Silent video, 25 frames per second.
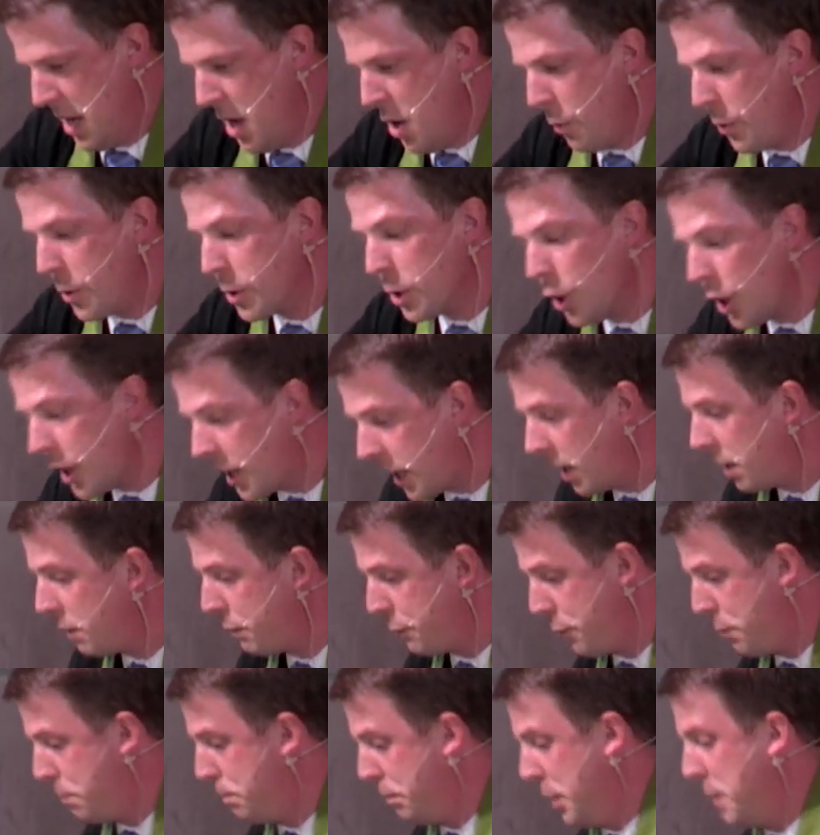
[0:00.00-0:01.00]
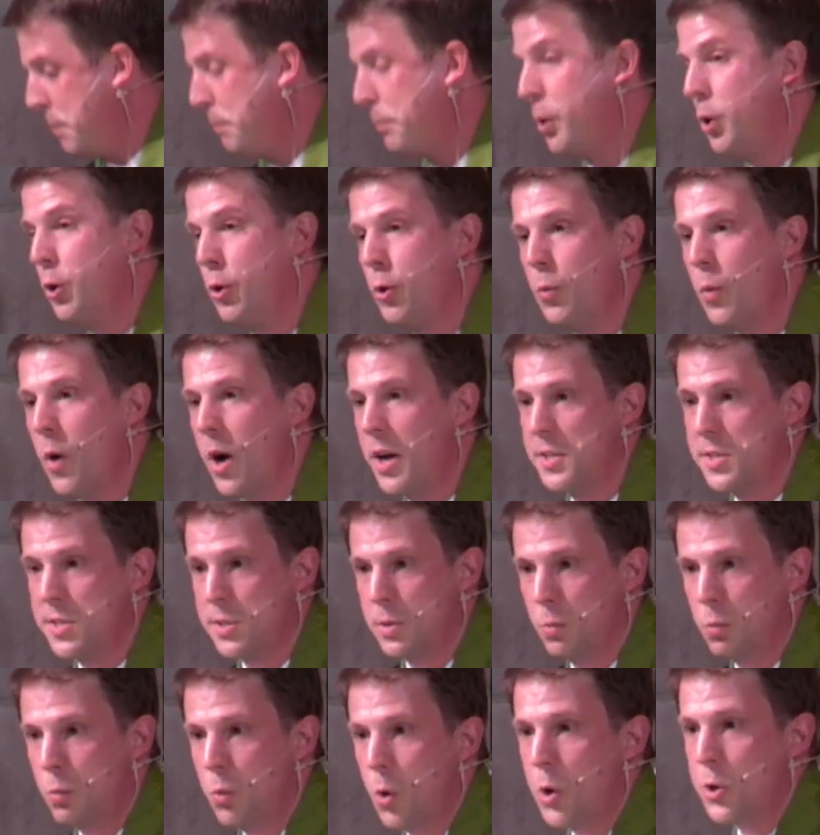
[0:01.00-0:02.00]
We're looking for people who want
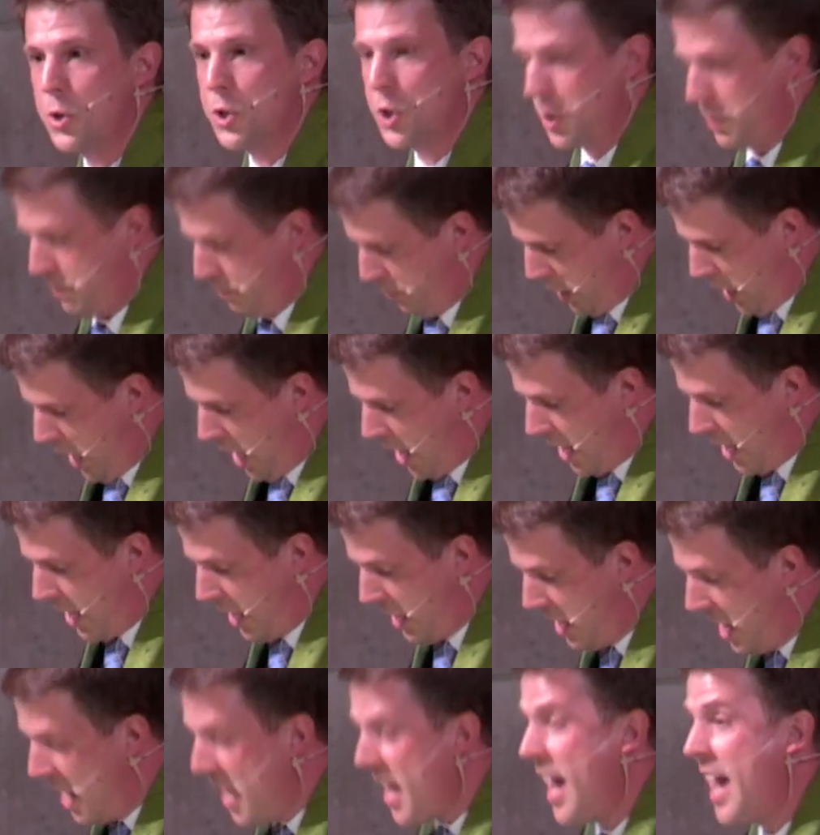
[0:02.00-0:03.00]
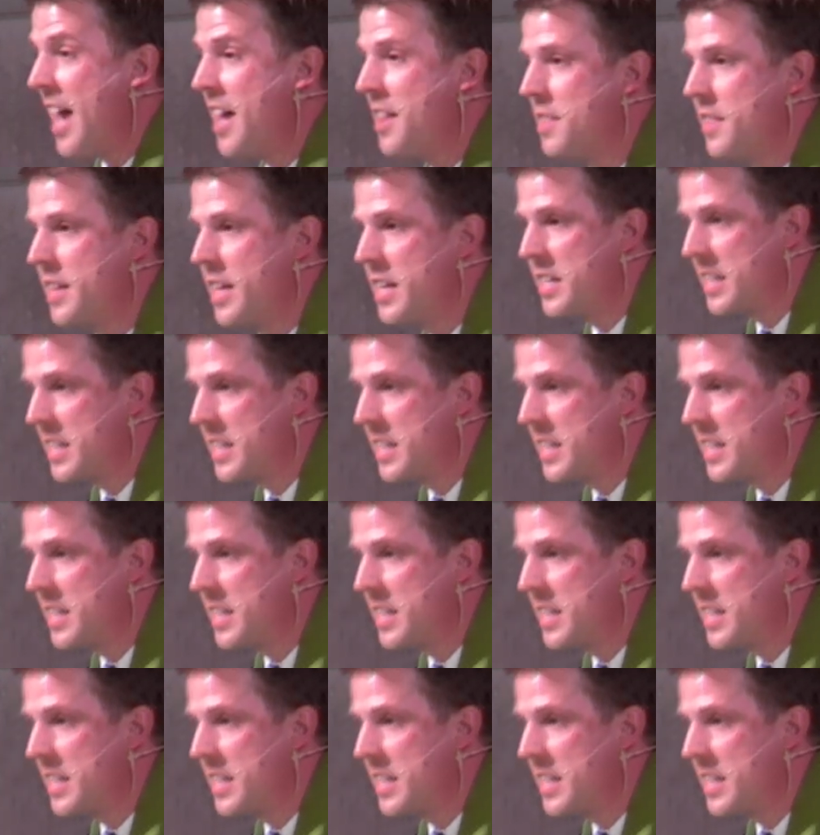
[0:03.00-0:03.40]
to worship God and then